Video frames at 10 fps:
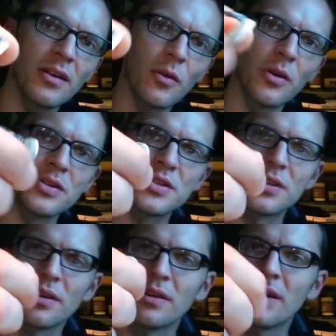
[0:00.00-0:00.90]

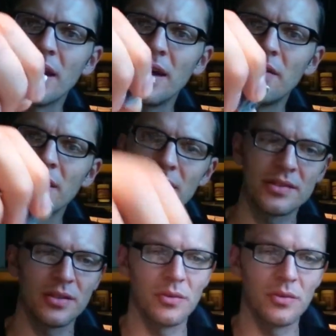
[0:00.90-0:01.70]
orange areas